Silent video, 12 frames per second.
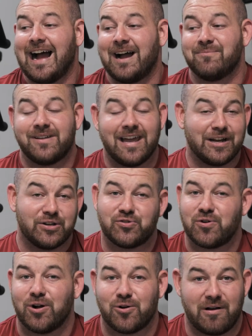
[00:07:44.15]
I'm getting
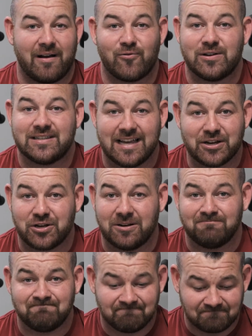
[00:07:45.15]
stronger every
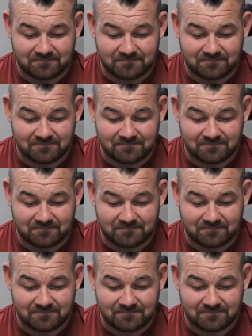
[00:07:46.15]
session.